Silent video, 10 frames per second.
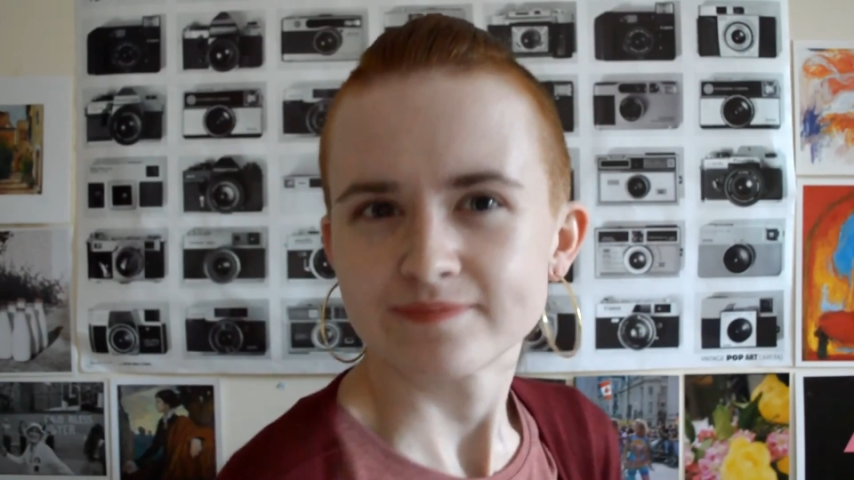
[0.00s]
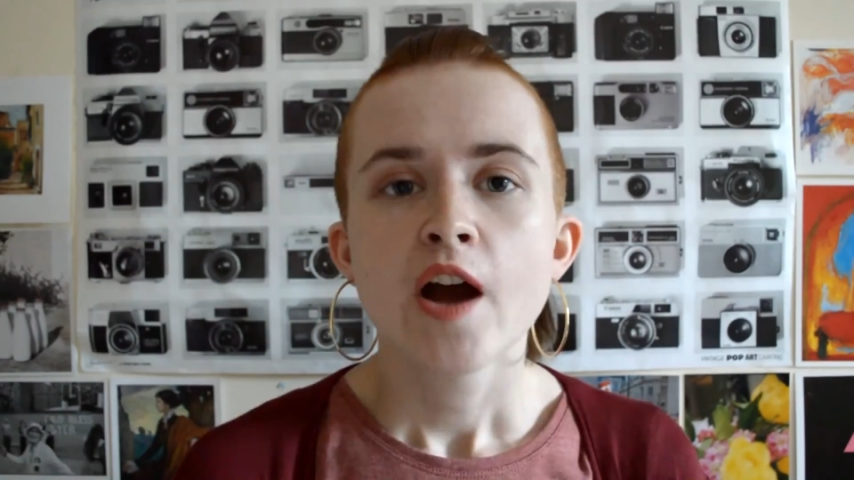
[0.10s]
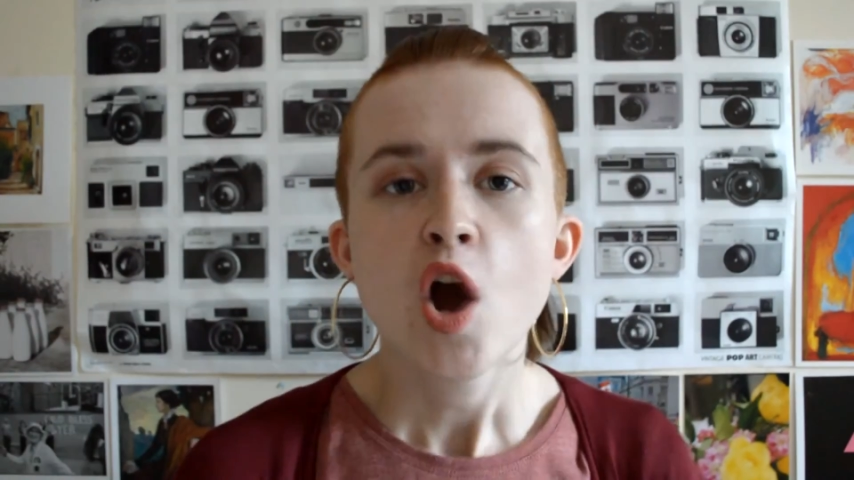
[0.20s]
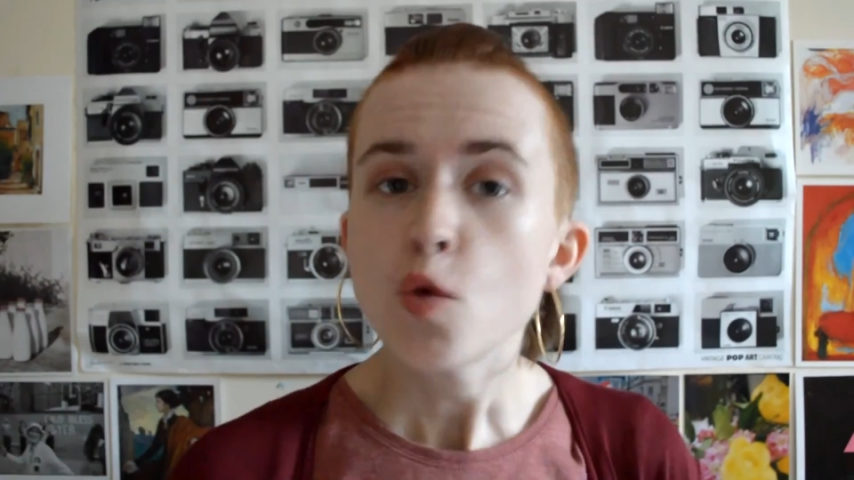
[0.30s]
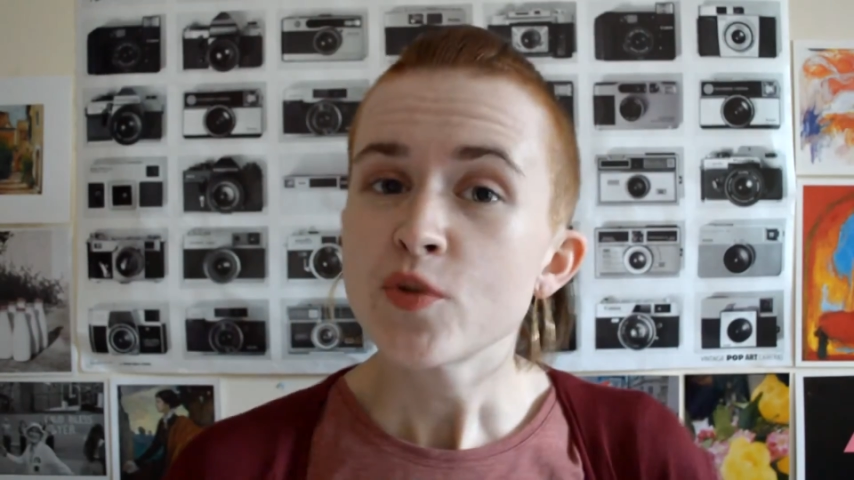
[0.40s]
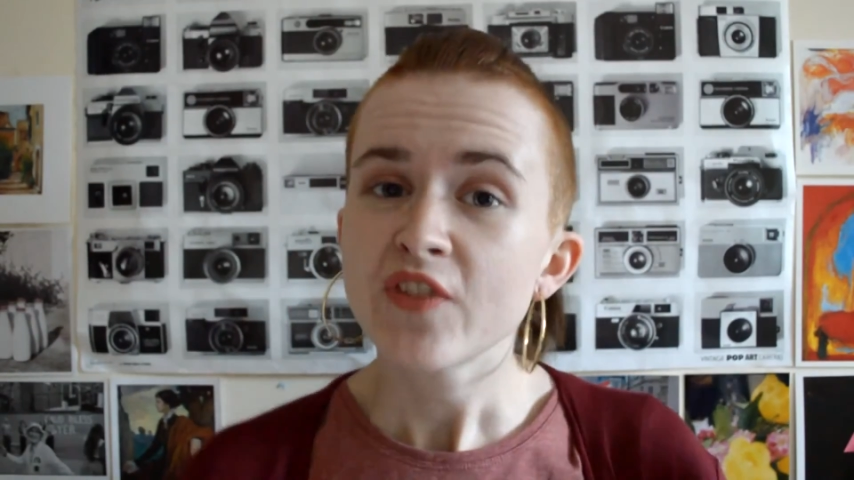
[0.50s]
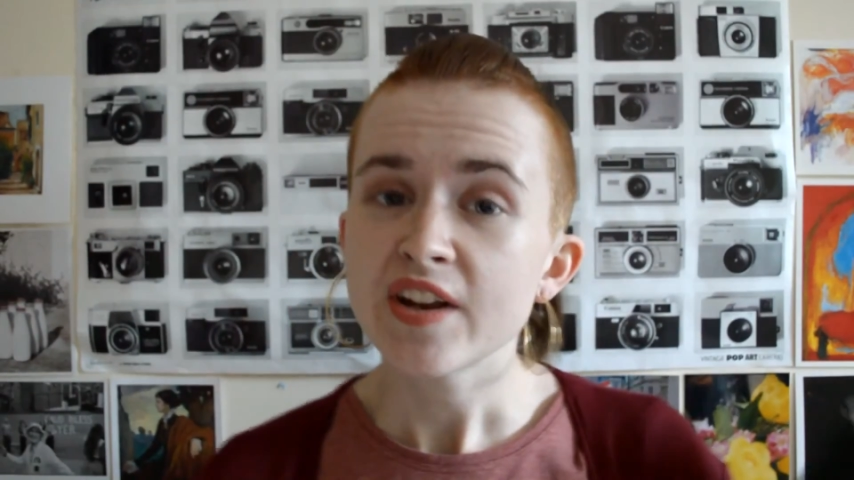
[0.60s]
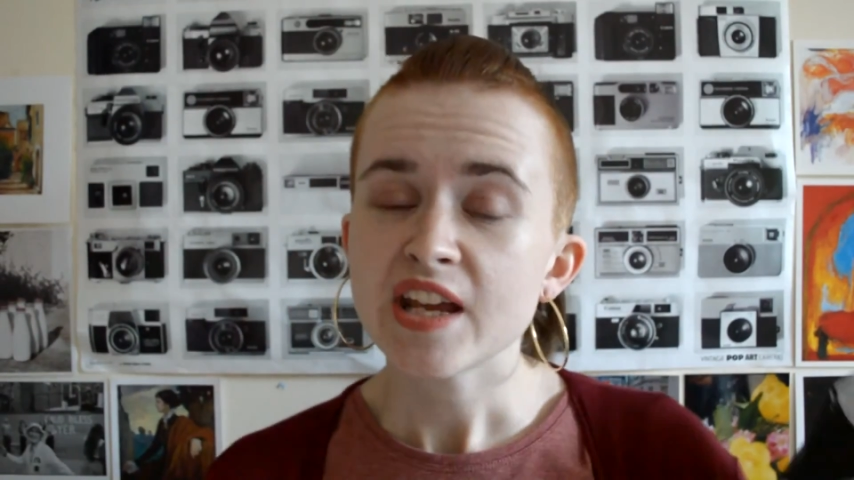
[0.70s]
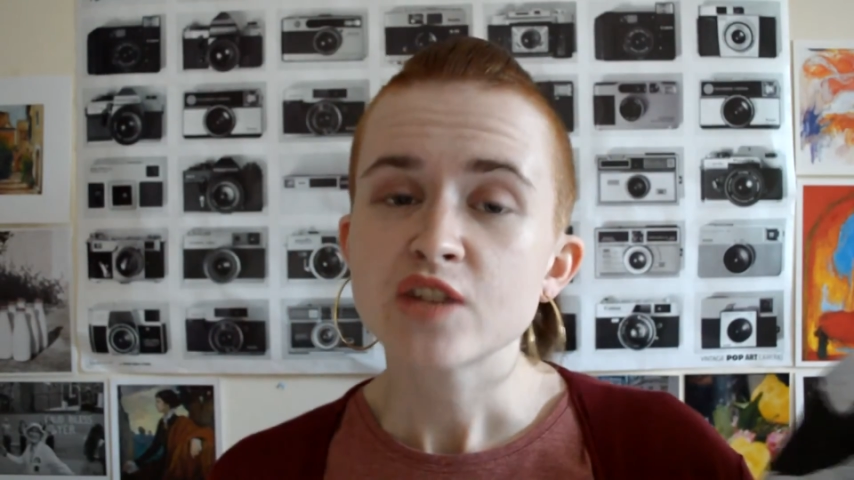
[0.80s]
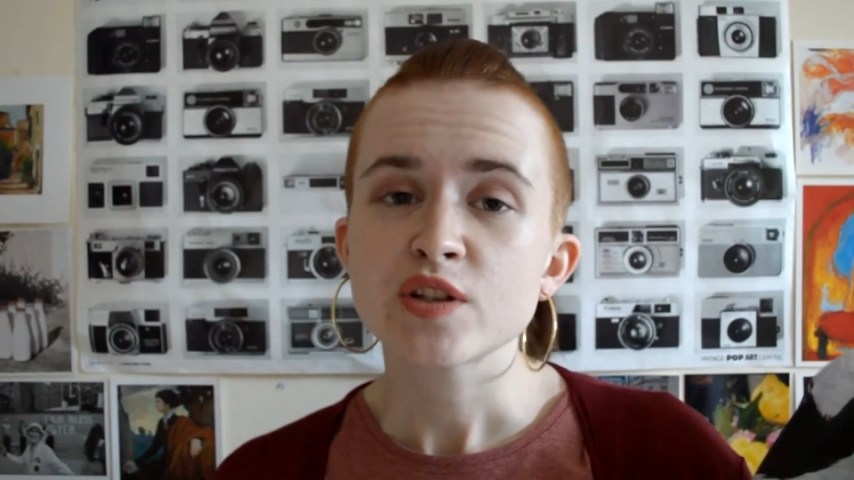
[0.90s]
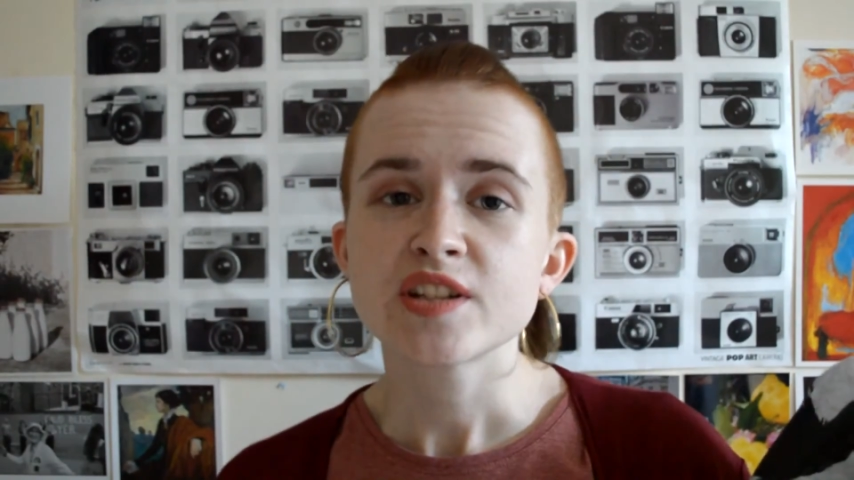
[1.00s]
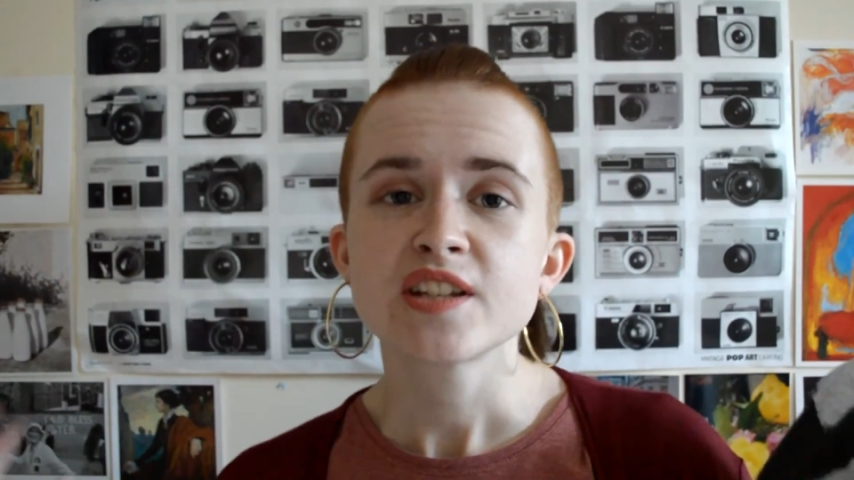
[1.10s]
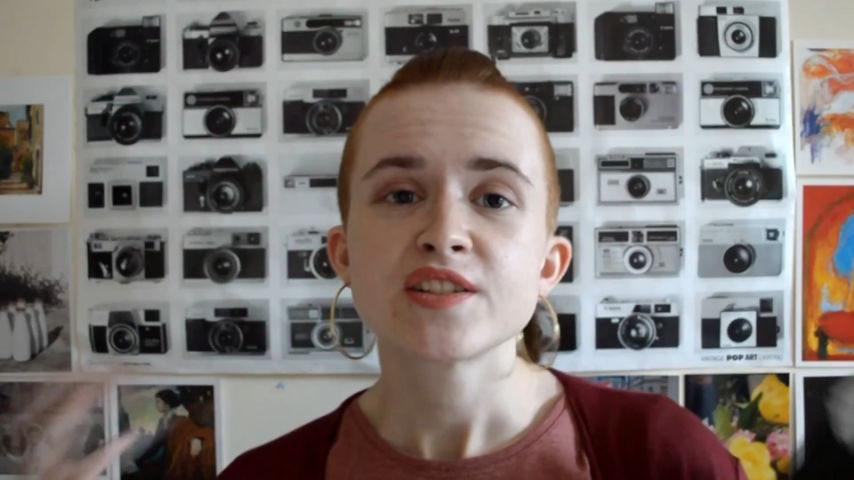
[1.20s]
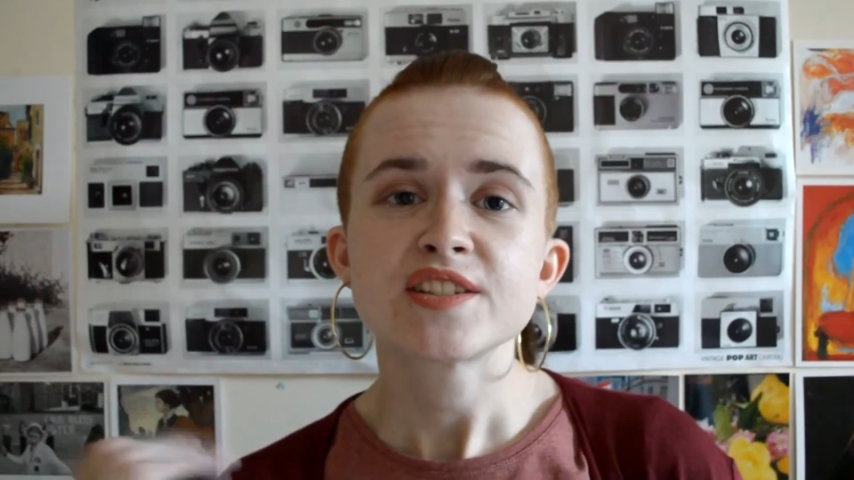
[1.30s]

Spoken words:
I hope you found it interesting to